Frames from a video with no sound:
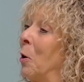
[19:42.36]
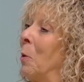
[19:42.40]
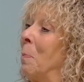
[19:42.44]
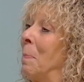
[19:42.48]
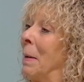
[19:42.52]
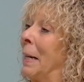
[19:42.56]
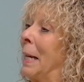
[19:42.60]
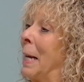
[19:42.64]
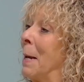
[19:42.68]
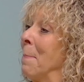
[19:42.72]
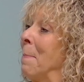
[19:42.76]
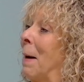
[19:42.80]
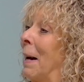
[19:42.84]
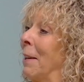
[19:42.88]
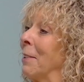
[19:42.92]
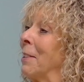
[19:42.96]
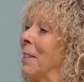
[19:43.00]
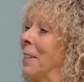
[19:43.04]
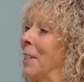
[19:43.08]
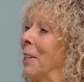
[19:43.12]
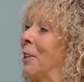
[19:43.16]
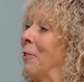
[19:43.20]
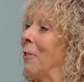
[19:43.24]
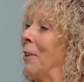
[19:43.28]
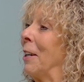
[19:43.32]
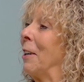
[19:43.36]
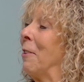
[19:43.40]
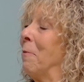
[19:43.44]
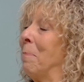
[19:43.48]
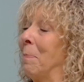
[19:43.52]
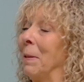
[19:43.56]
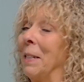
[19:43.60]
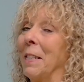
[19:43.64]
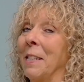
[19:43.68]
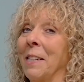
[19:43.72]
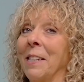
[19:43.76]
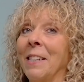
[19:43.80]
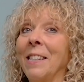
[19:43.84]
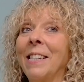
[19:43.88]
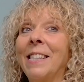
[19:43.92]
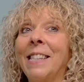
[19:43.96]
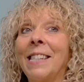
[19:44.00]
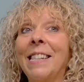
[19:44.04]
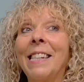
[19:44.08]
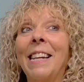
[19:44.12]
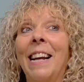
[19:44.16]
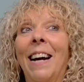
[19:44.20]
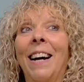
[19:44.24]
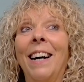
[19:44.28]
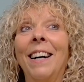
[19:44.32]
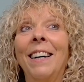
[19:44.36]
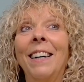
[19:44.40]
Mickey Mouse degree of business. Yeah.